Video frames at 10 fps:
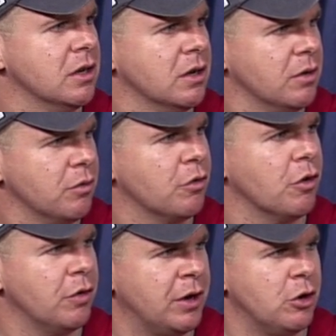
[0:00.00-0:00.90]
Oh,
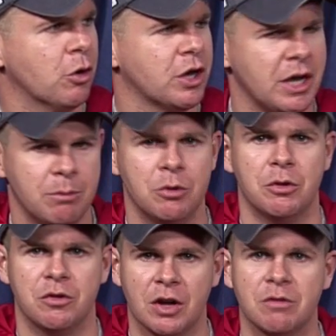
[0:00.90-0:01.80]
yeah. For, in wow, NORCAM really? Doing
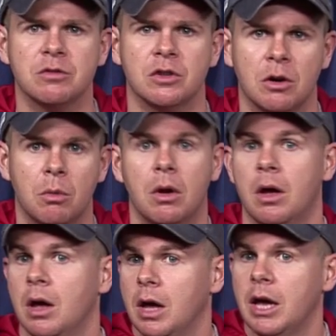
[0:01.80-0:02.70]
stuff. So
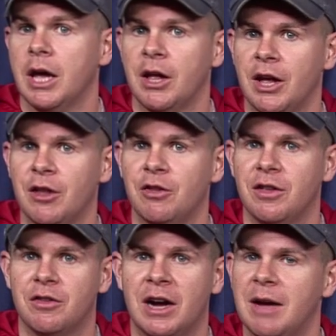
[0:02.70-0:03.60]
wow, that's crazy,
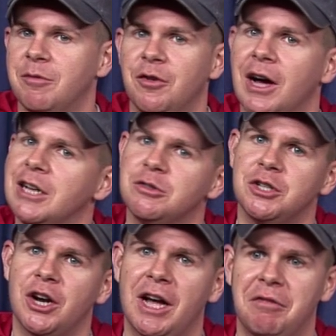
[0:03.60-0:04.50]
man. Time flies when
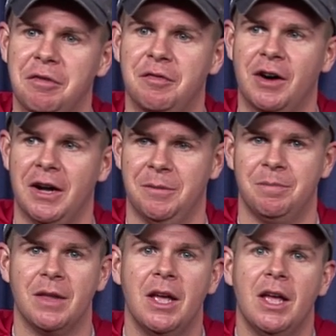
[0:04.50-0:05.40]
you're having fun. It
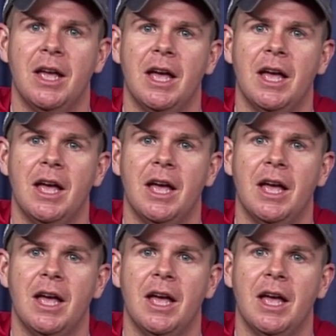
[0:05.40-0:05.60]
really does.